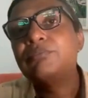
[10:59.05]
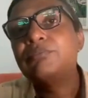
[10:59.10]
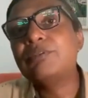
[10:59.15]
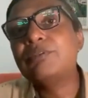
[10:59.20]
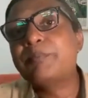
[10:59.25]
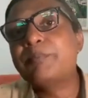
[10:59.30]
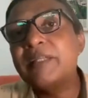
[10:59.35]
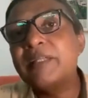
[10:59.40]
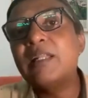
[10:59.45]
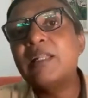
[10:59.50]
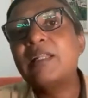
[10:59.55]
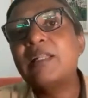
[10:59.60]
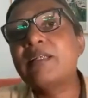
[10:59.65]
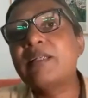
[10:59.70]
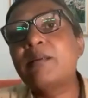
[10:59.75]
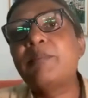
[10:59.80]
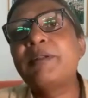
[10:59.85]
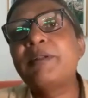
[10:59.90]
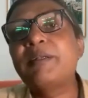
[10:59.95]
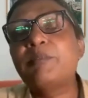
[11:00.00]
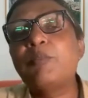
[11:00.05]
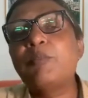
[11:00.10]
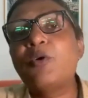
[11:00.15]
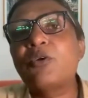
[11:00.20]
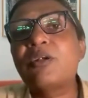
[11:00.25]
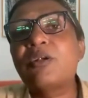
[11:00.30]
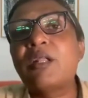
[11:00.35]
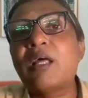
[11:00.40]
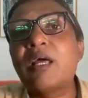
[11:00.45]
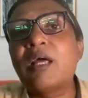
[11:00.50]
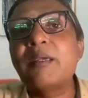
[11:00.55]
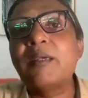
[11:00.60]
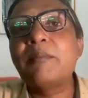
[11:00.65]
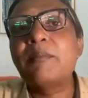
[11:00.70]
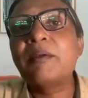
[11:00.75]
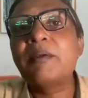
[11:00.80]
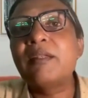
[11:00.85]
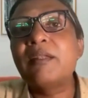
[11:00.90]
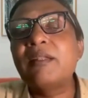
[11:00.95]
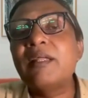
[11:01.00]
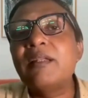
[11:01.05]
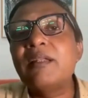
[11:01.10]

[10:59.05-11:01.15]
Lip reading: spend a little bit more time, and